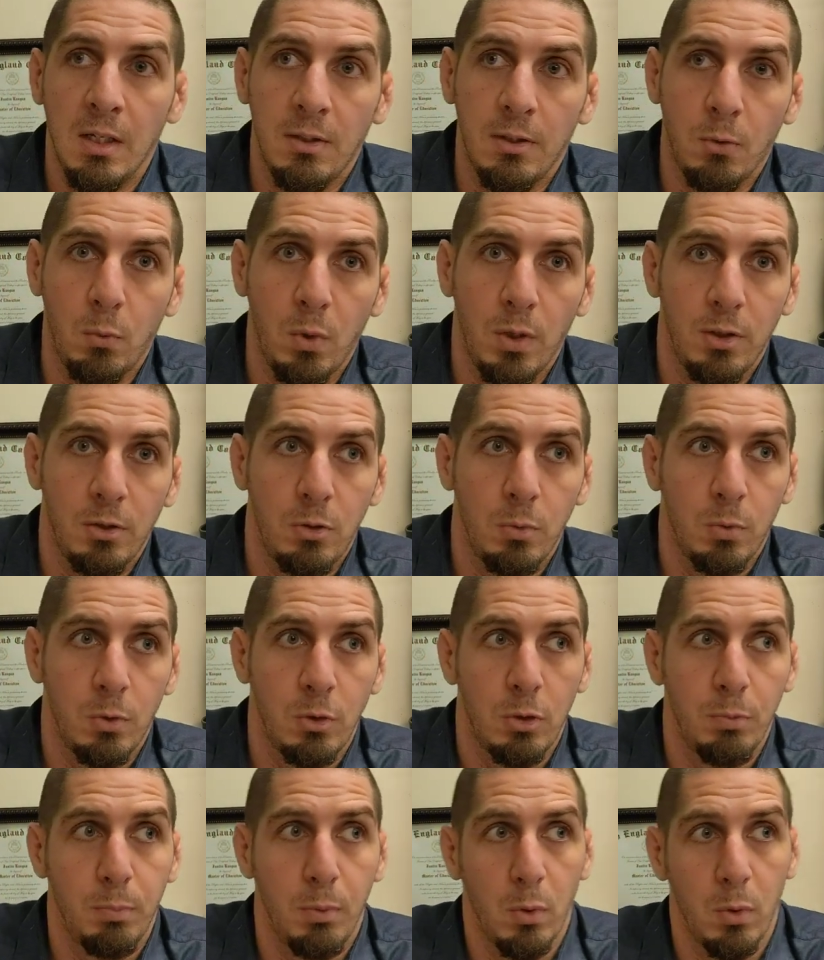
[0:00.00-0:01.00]
They're willing to
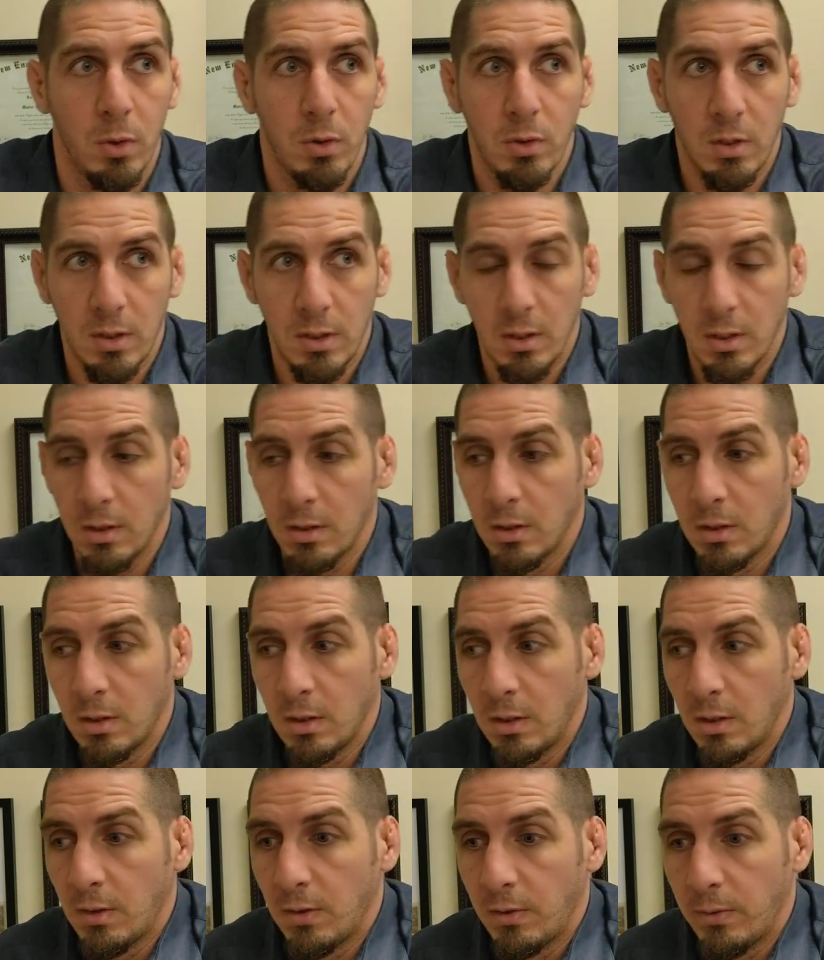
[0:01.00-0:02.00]
explore the
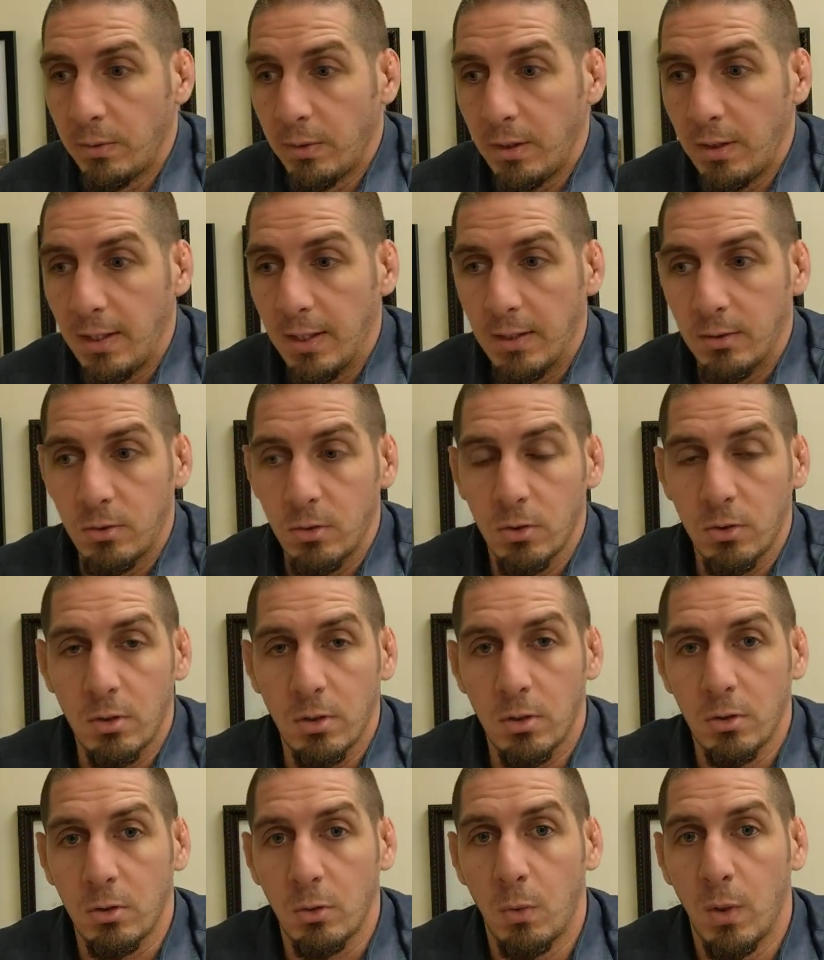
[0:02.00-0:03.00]
answers
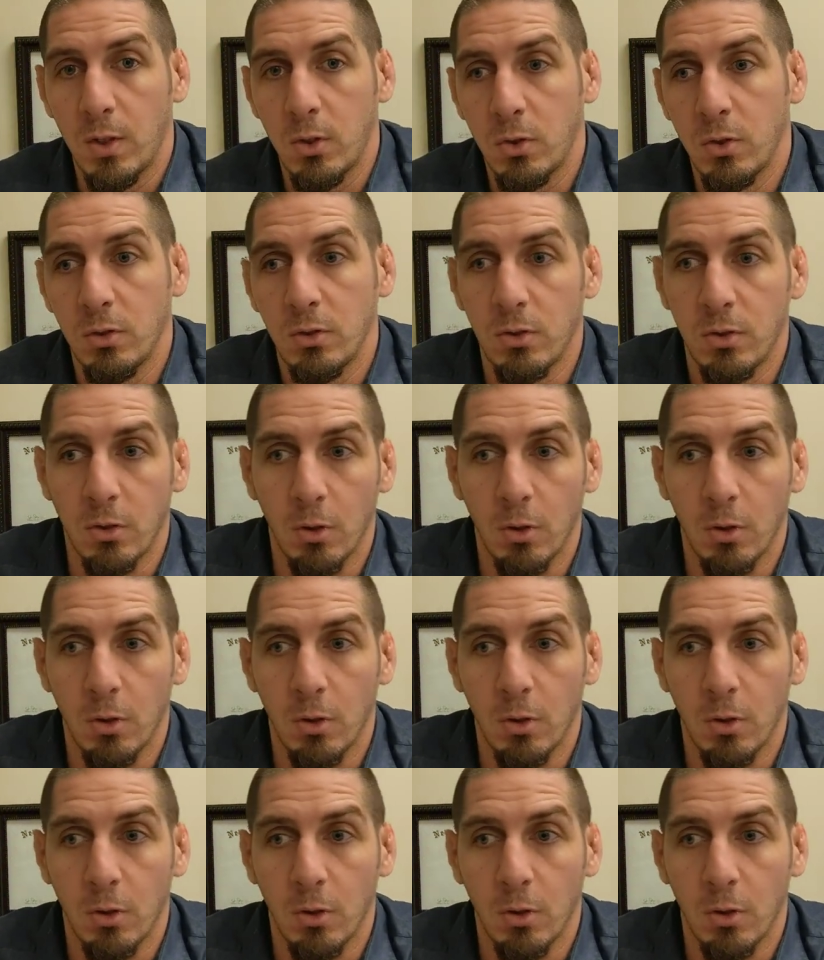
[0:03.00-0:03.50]
to those questions.